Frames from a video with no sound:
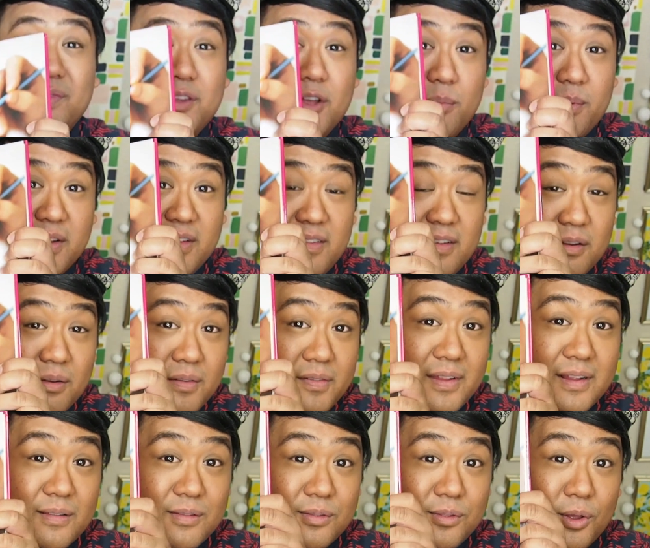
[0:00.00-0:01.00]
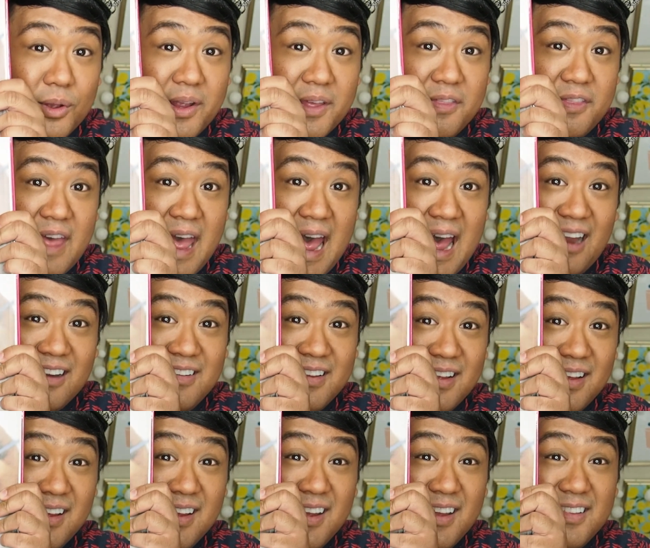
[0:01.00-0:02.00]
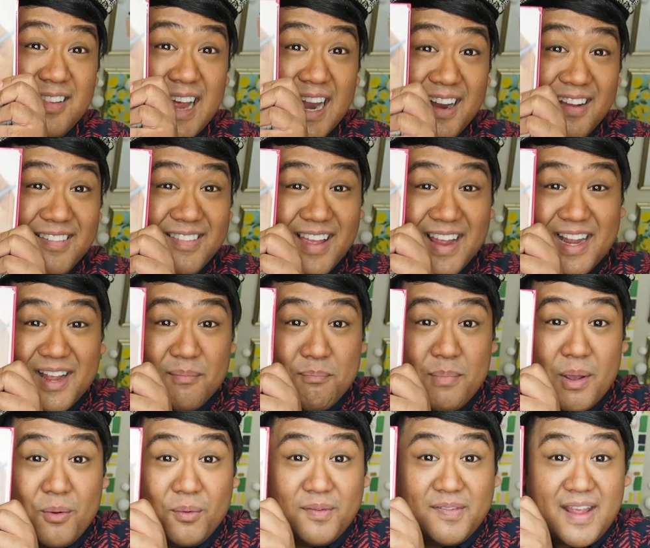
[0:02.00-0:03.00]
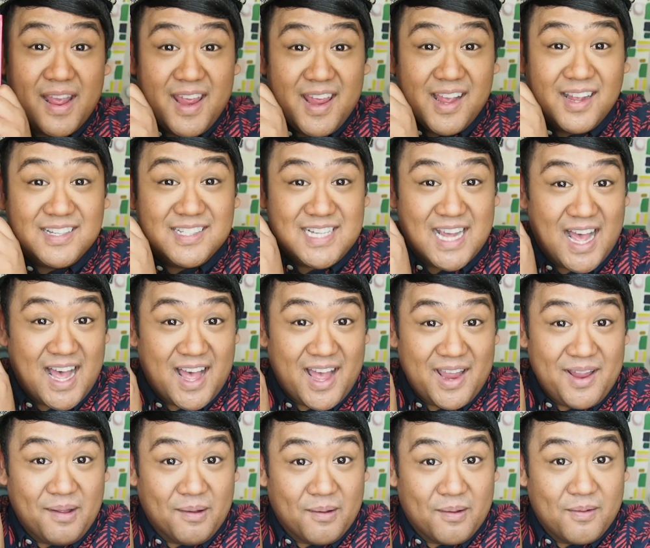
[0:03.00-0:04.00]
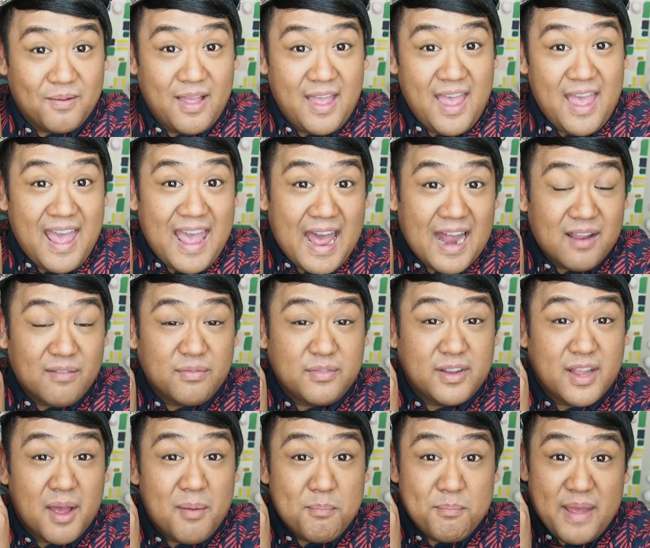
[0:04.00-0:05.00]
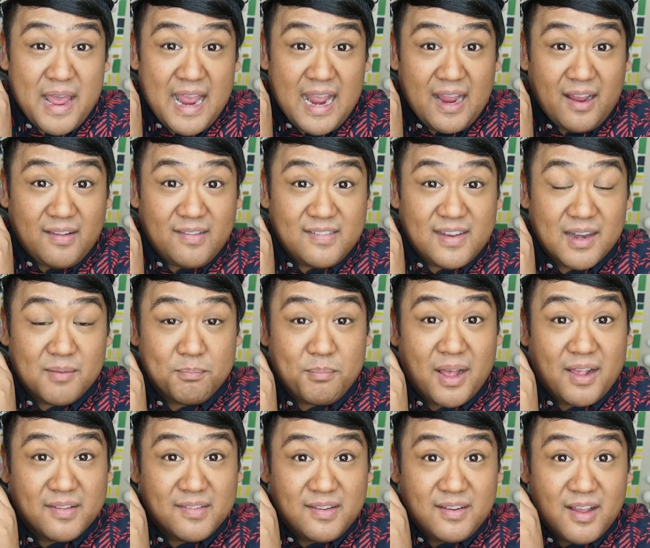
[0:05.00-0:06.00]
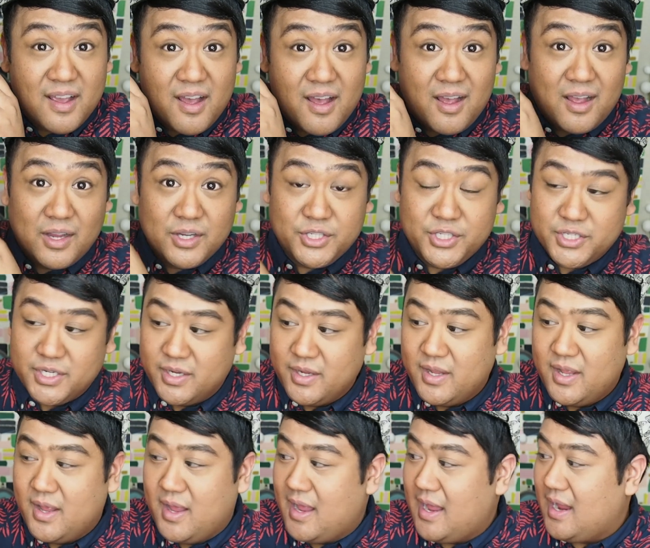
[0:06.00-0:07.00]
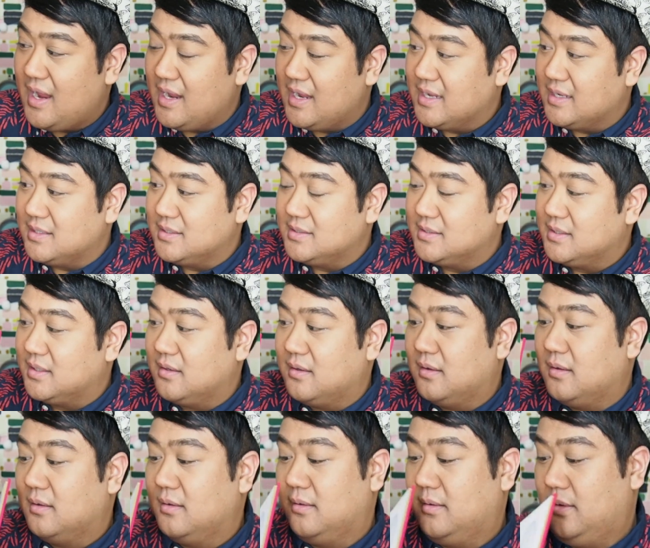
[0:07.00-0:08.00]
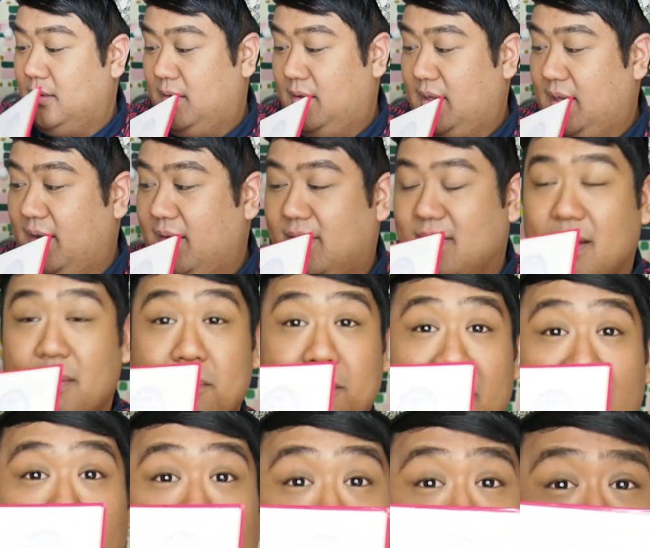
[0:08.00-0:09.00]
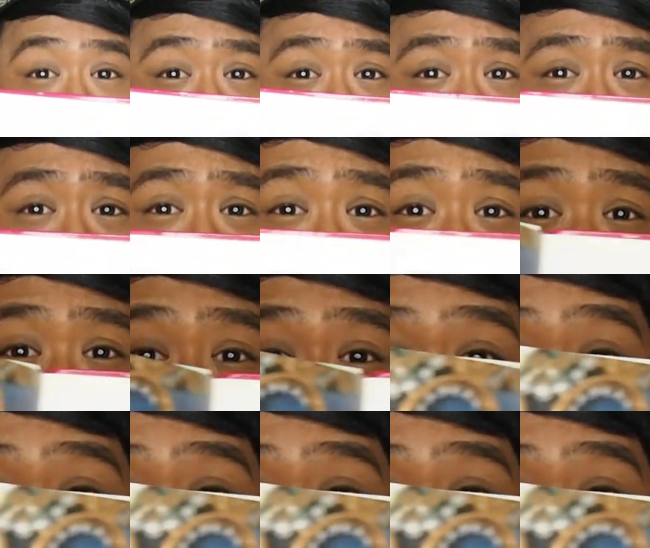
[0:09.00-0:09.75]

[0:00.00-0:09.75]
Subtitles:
No, but seriously, look at that. That is like mosaic tile out of gum paste and pastiage, and it is amazing. Look at that.